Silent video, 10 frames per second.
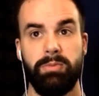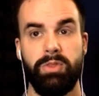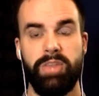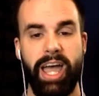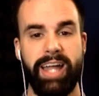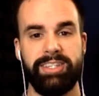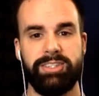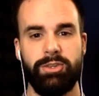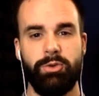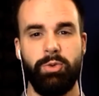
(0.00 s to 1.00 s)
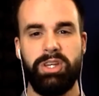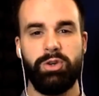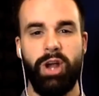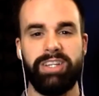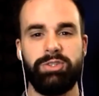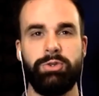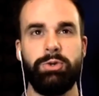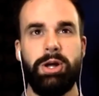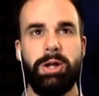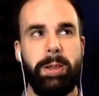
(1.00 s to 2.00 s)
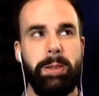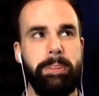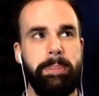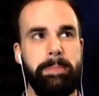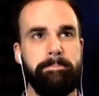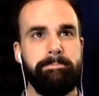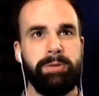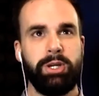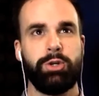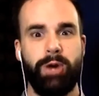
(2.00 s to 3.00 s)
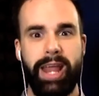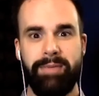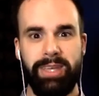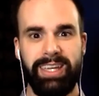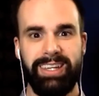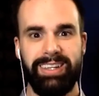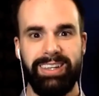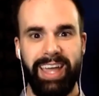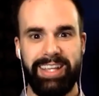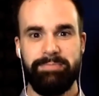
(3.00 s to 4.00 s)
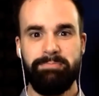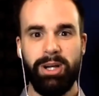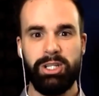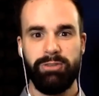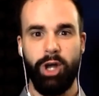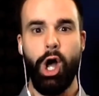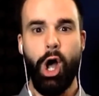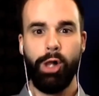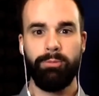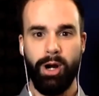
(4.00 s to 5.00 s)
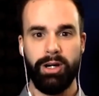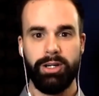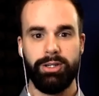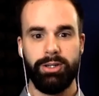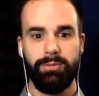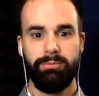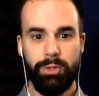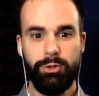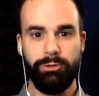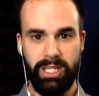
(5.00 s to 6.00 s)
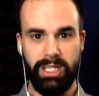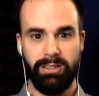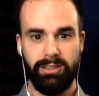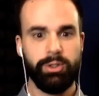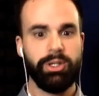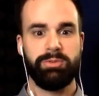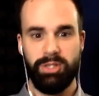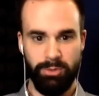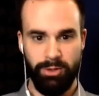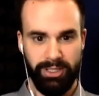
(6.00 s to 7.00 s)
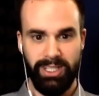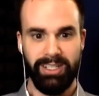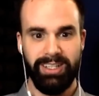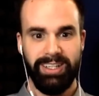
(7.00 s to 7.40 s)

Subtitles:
that we tried to cram in as much of a Hallmark movie, Christmas movie.